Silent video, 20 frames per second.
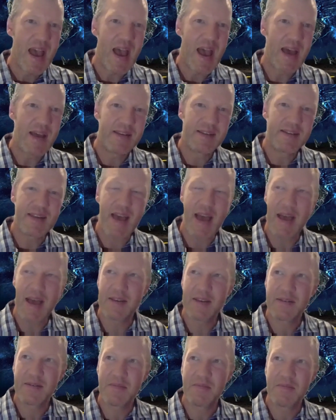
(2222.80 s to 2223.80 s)
And
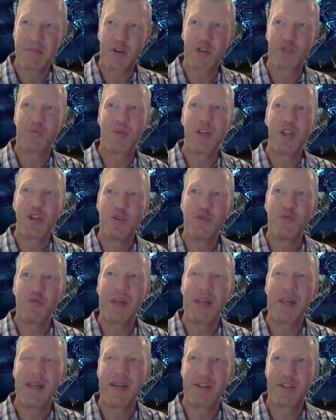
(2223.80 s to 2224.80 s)
because we knew
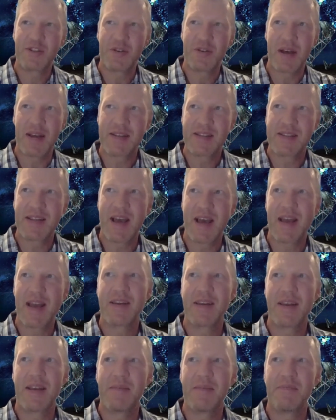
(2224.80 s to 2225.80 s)
we needed to
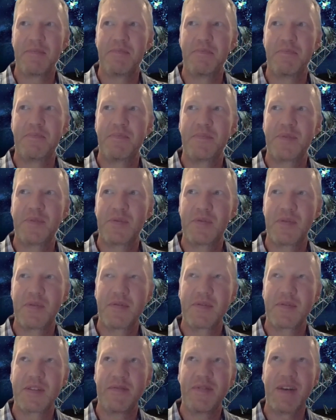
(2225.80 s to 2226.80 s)
understand and
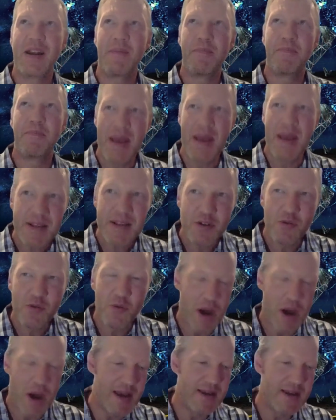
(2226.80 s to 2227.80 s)
develop better
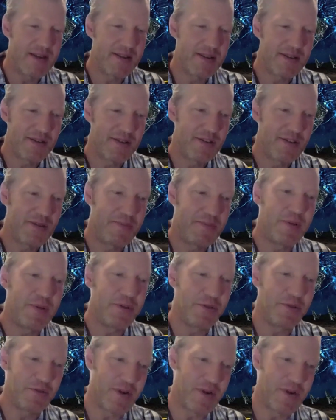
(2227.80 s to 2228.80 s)
ways to
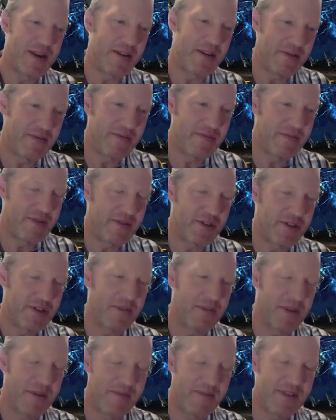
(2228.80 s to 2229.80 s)
build radio
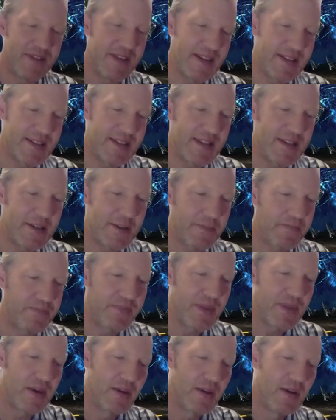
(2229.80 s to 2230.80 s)
astronomy facilities.
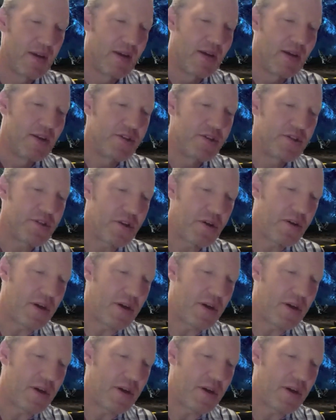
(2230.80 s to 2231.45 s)
So